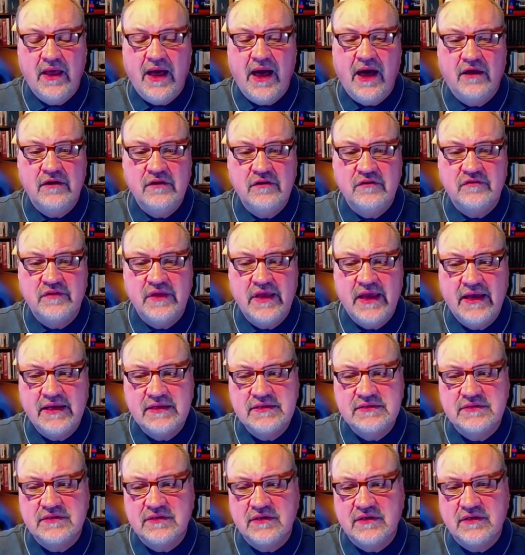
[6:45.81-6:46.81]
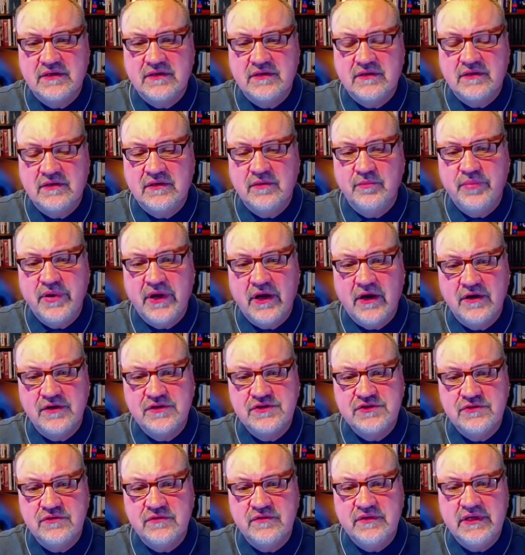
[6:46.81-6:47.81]
How does that
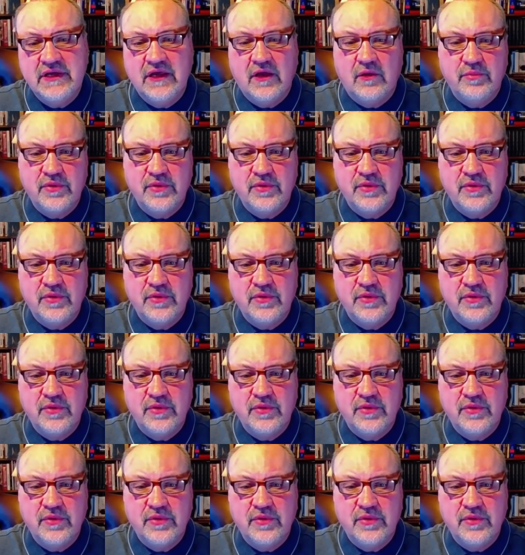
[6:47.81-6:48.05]
compared to the